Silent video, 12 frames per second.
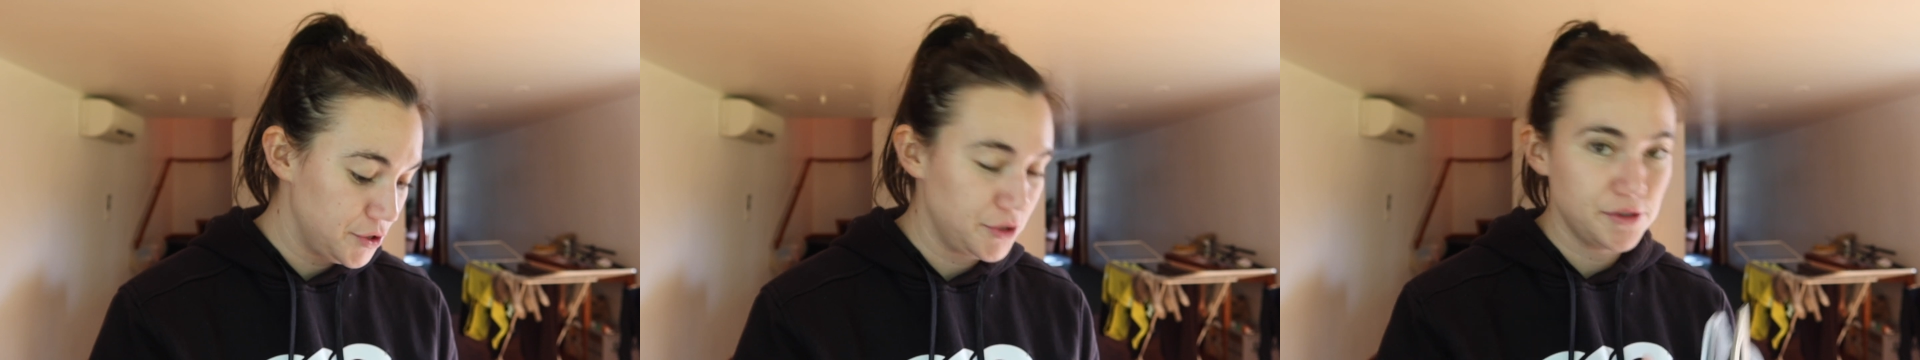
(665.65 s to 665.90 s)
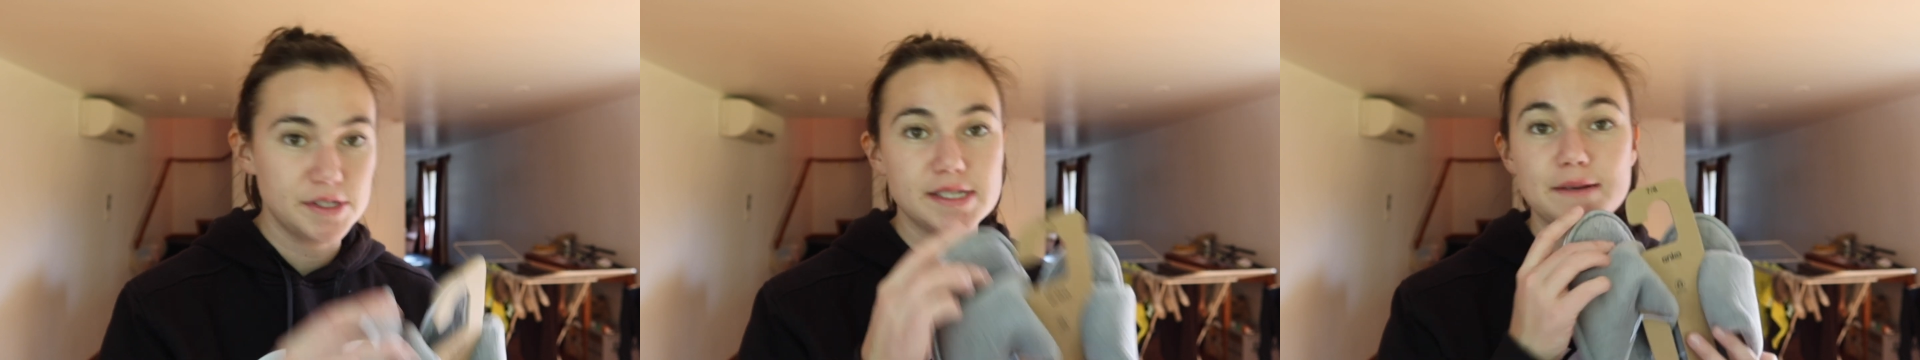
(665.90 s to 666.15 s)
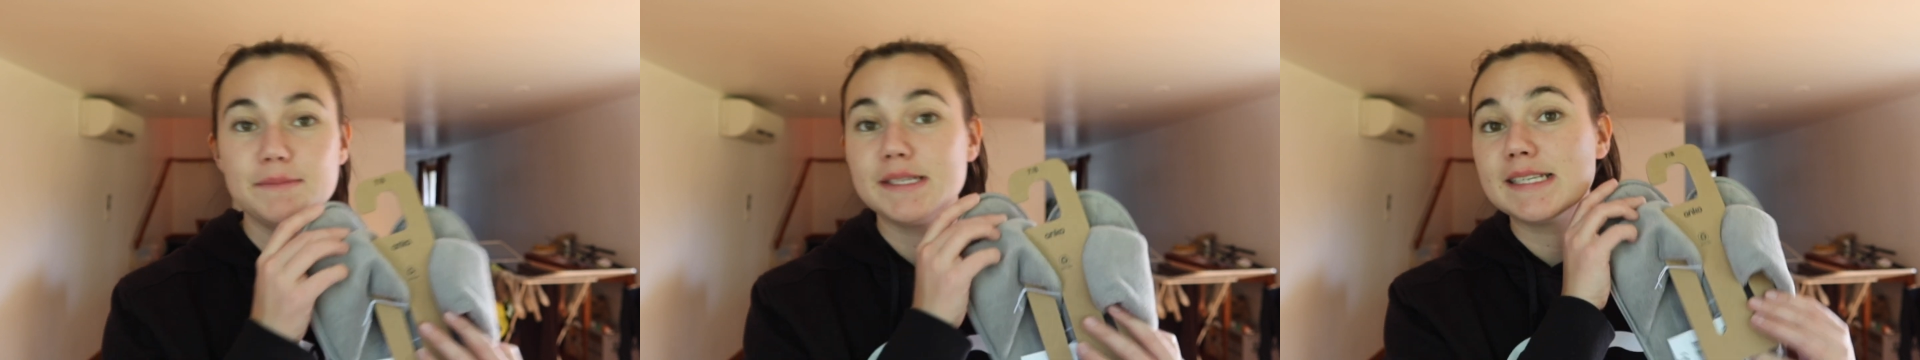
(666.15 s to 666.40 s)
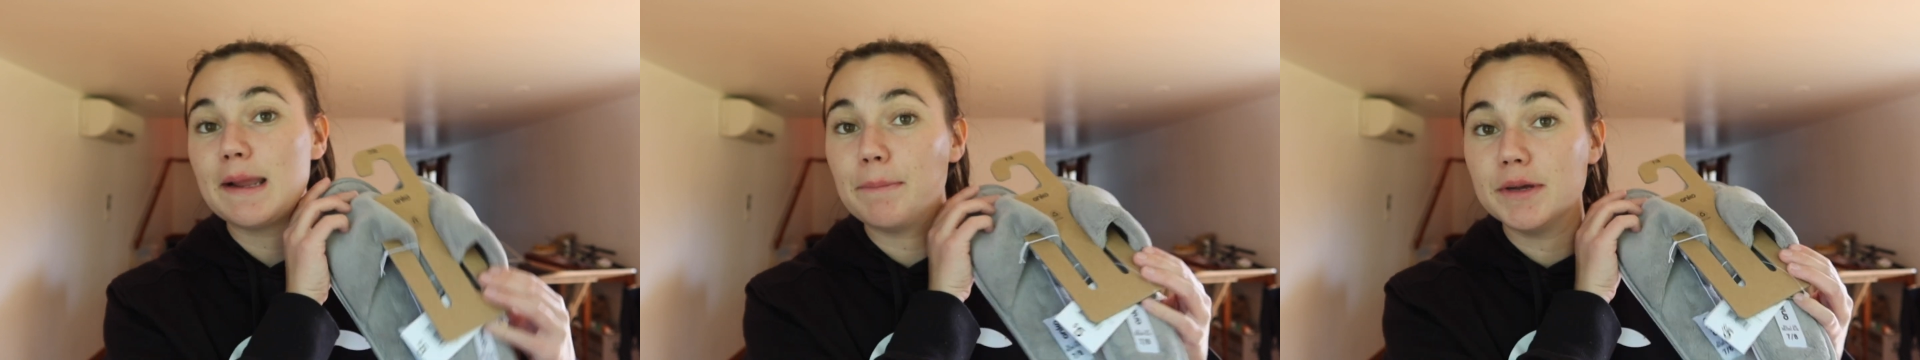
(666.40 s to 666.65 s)
to some
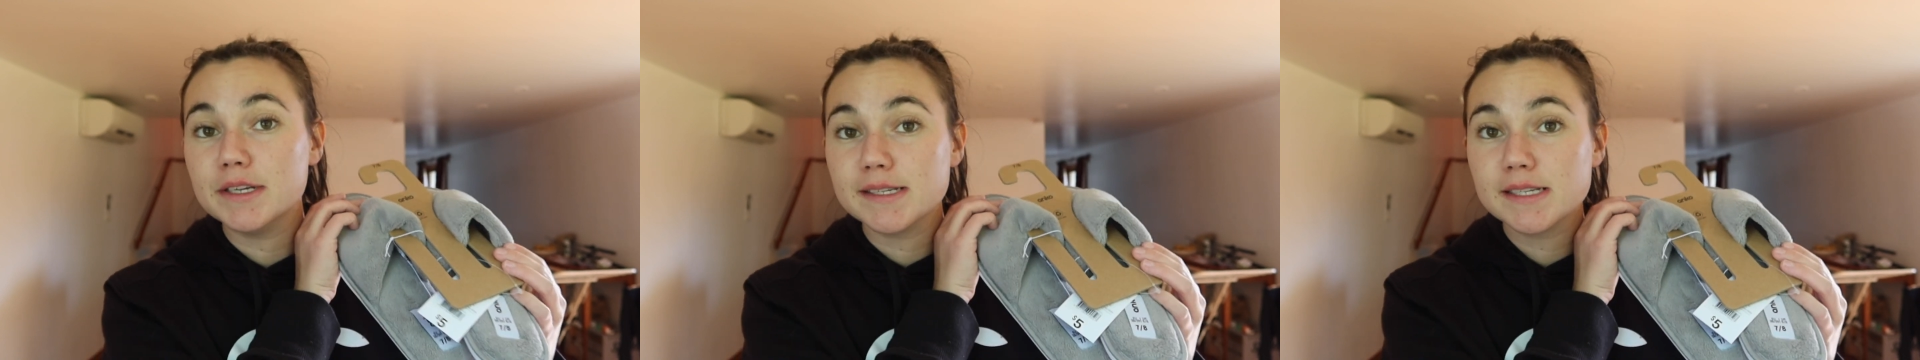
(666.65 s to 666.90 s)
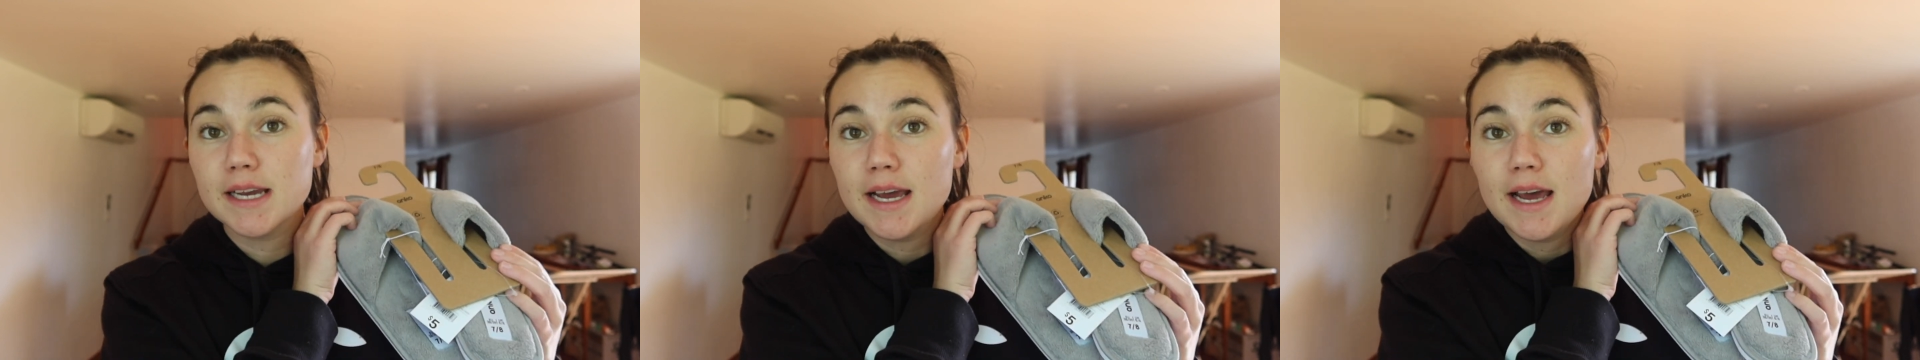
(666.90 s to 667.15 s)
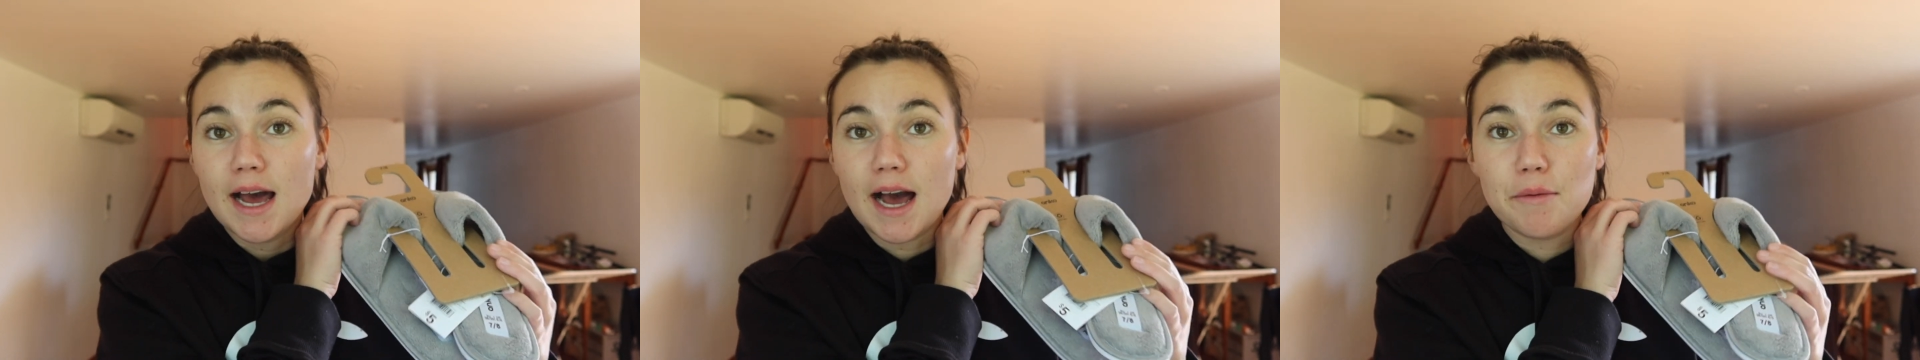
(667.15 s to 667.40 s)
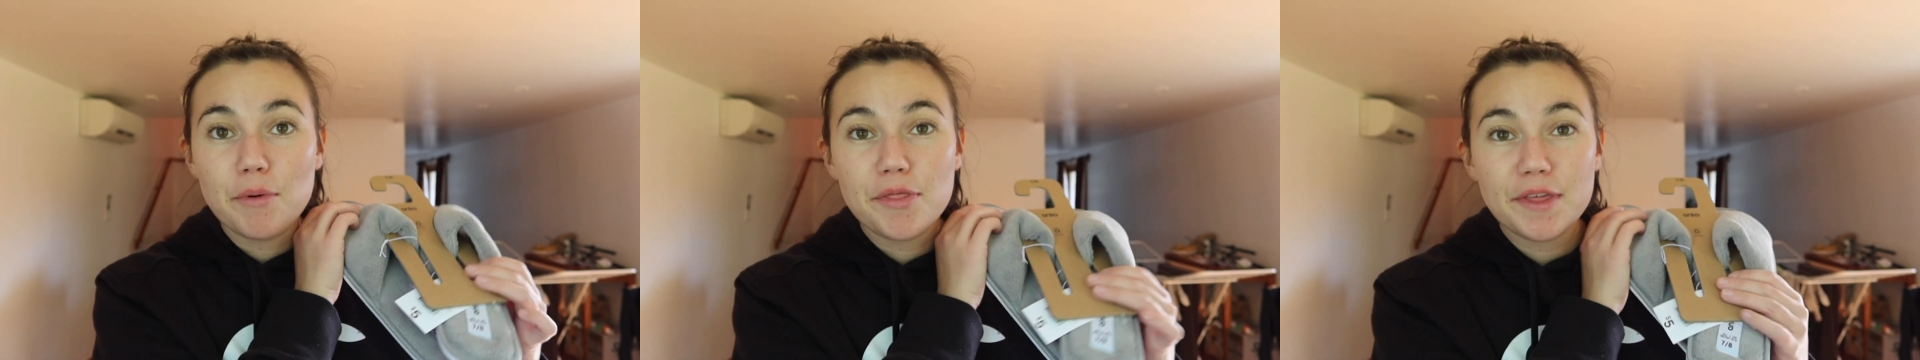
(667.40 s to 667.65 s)
slippers.
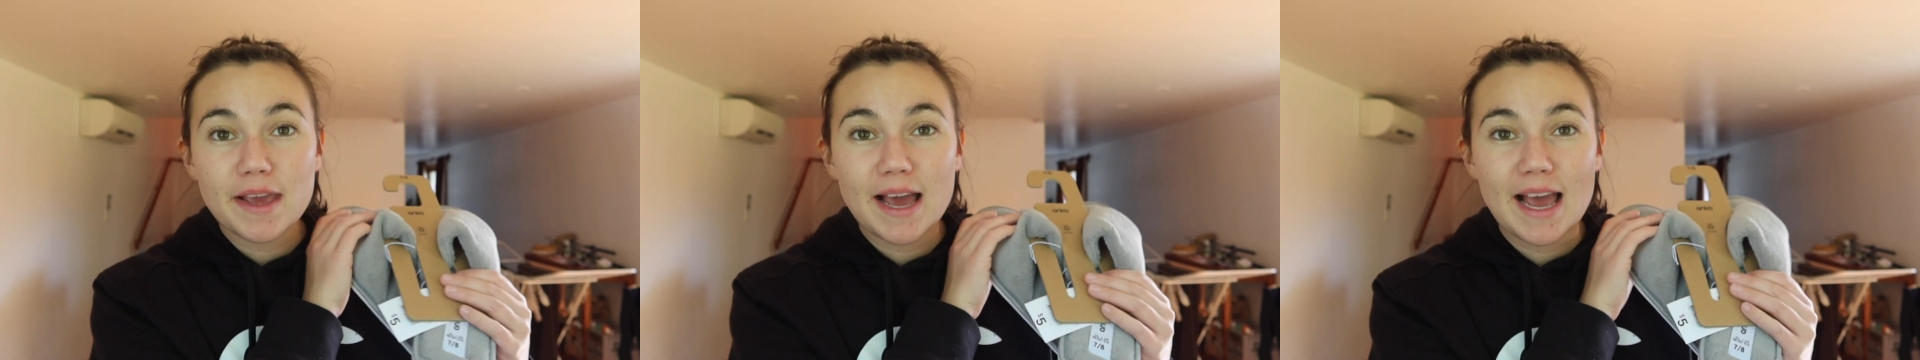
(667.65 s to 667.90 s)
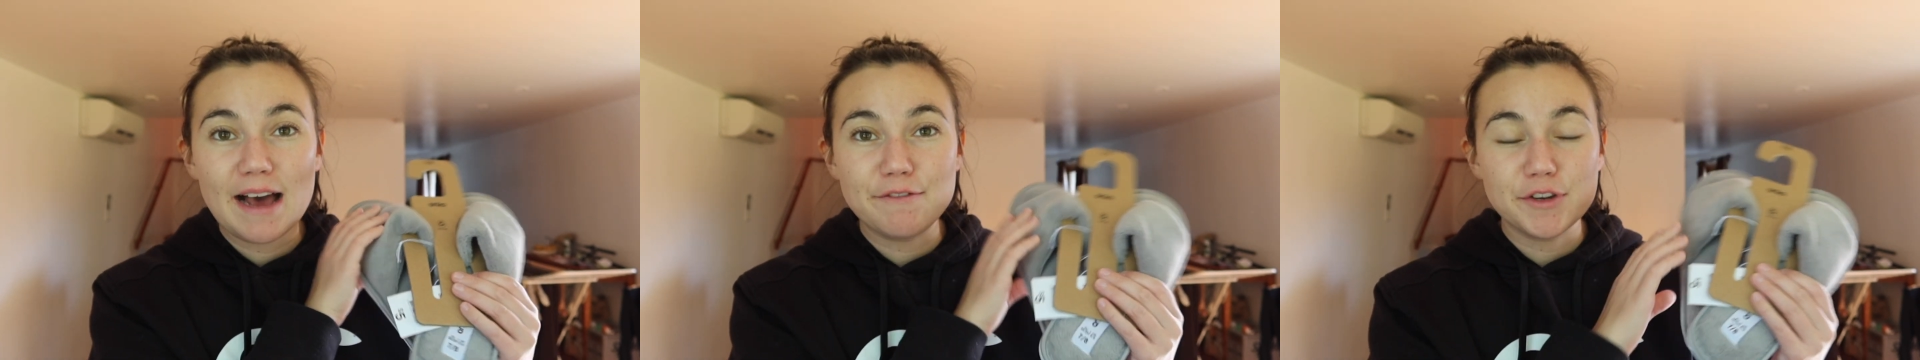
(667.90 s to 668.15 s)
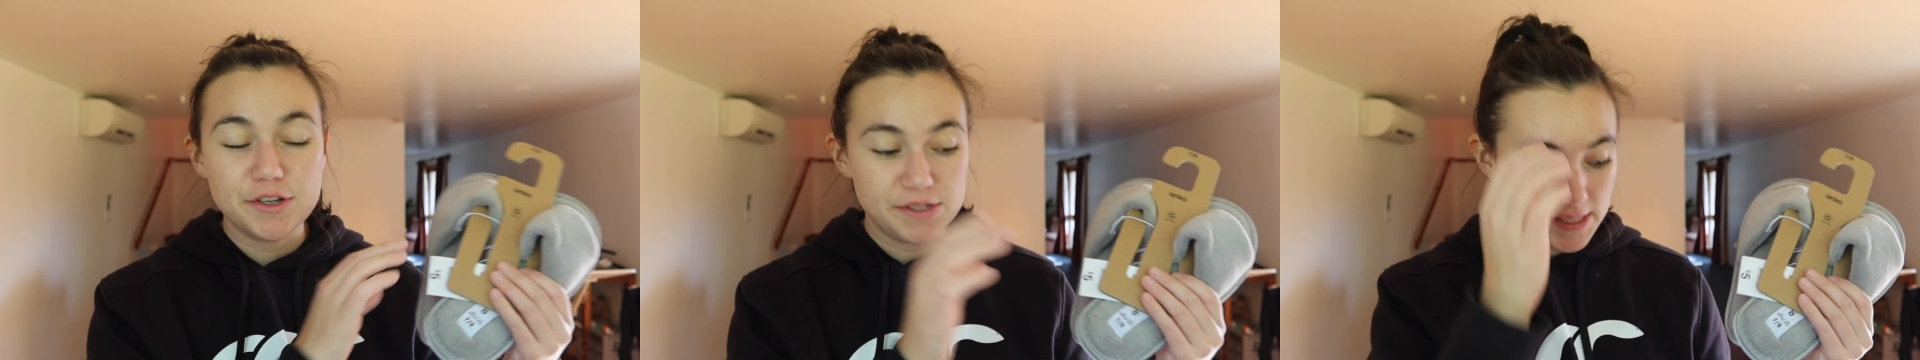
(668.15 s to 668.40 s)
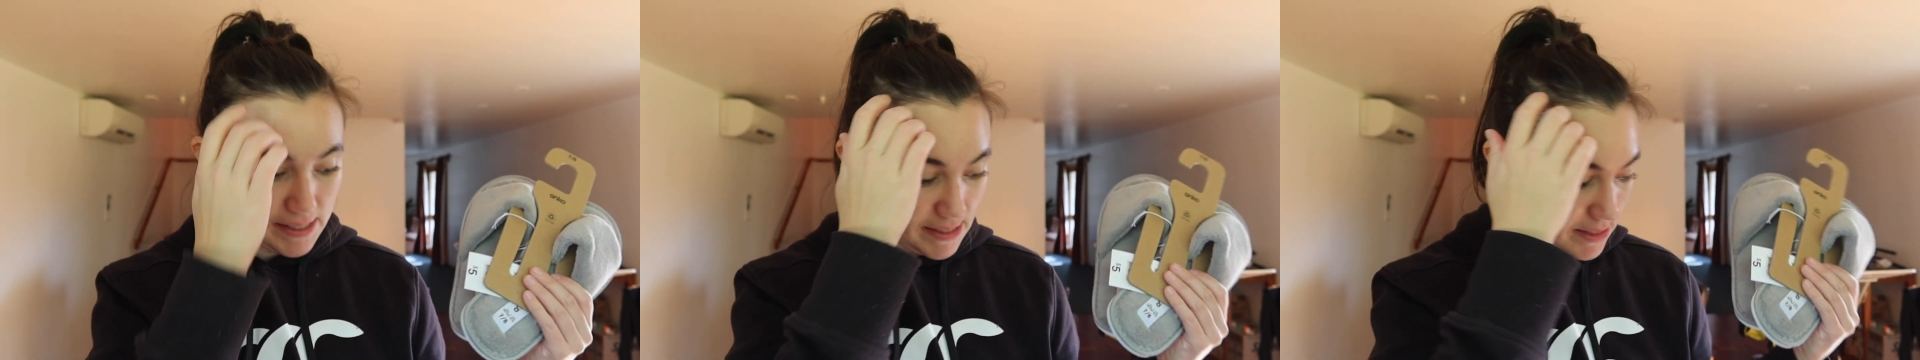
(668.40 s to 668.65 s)
One thing I have
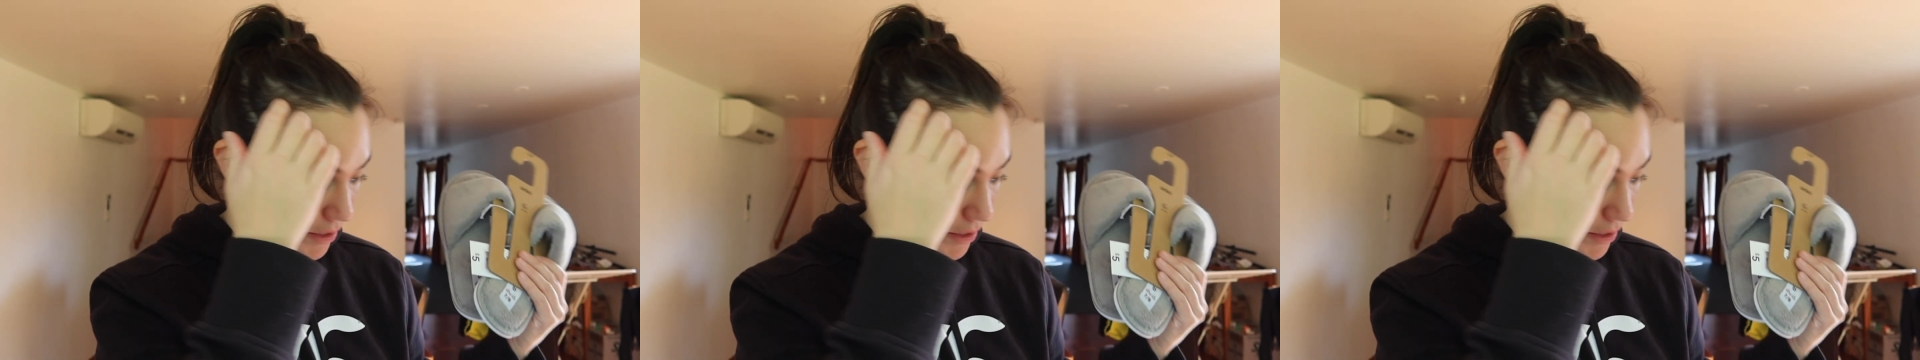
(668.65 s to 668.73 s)
noticed is